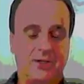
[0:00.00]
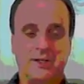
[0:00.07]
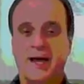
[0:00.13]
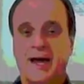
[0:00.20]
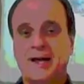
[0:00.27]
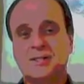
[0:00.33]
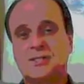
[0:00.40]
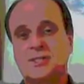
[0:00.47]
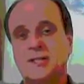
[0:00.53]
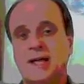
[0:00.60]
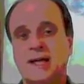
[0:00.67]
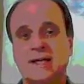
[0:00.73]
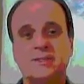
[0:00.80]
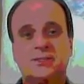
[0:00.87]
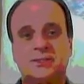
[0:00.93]
the United
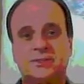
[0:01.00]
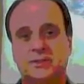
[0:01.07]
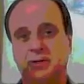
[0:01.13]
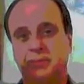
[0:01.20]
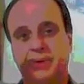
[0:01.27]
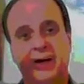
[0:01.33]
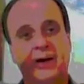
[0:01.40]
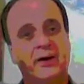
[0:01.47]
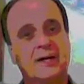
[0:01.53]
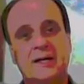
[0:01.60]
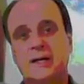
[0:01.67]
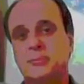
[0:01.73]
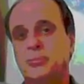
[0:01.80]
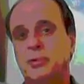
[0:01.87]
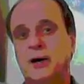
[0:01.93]
States, the American
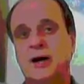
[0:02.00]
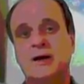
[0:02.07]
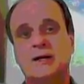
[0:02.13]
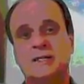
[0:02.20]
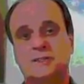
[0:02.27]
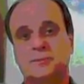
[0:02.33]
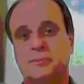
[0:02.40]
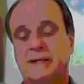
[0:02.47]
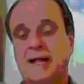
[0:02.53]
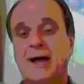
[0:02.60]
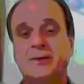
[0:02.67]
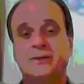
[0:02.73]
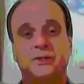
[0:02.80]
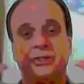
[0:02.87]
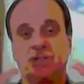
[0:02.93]
empire, has been
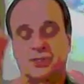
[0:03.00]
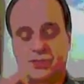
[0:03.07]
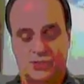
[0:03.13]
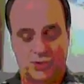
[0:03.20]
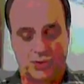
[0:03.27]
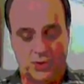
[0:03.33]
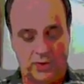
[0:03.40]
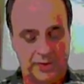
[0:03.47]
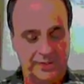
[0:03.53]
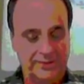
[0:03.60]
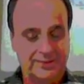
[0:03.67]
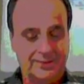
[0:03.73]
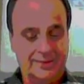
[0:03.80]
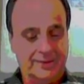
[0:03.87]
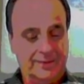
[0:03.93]
out to destroy
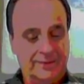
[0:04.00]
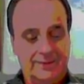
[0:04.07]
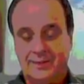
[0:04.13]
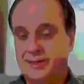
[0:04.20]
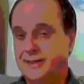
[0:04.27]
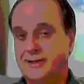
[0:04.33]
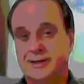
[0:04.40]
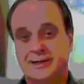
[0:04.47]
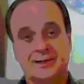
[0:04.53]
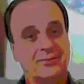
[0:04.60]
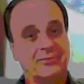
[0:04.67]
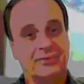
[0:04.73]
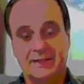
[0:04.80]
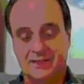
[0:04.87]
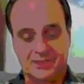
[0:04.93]

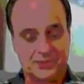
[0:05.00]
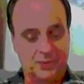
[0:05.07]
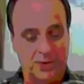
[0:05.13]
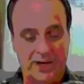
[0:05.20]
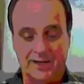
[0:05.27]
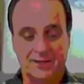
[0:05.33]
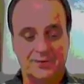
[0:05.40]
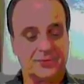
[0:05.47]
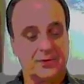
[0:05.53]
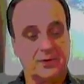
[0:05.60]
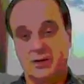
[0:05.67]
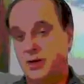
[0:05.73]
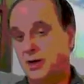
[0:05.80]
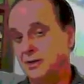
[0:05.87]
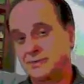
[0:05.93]
Venezuela for
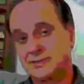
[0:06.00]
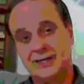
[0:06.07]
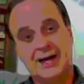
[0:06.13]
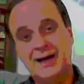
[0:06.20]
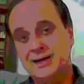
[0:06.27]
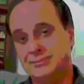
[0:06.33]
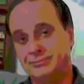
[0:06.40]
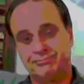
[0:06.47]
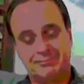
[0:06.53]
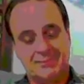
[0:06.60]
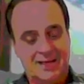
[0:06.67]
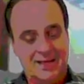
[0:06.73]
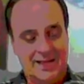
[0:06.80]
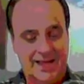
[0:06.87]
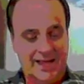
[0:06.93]
a long time.
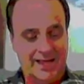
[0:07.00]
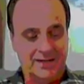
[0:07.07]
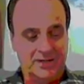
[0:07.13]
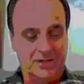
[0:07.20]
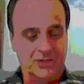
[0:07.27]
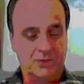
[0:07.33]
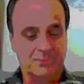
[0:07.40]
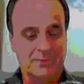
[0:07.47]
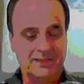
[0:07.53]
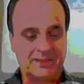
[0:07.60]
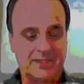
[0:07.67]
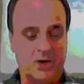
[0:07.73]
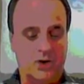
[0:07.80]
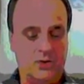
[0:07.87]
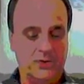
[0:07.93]
And you may
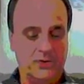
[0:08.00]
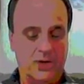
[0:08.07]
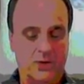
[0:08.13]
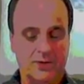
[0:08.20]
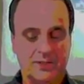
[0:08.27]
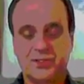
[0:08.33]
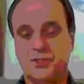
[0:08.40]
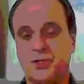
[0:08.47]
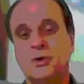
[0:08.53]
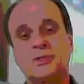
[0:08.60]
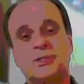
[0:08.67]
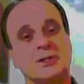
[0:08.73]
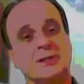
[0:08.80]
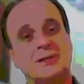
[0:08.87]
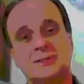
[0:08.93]
say, oh no, it's
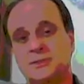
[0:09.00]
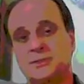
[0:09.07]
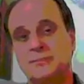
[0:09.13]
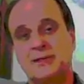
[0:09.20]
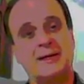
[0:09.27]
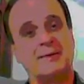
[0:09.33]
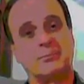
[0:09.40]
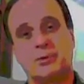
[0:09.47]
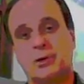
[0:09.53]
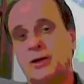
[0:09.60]
socialism that